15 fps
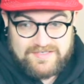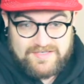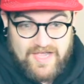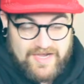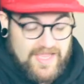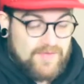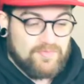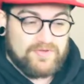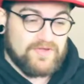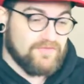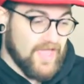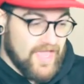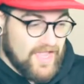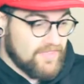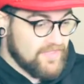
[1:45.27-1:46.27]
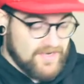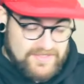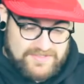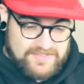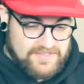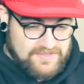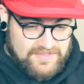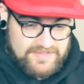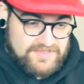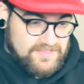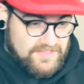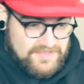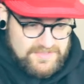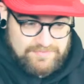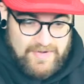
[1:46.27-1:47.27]
that it's
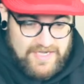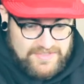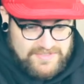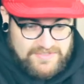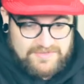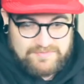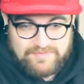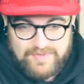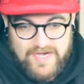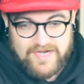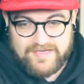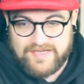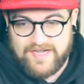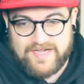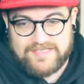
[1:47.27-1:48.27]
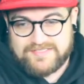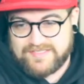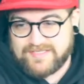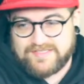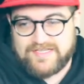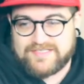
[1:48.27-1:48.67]
a sponsored podcast.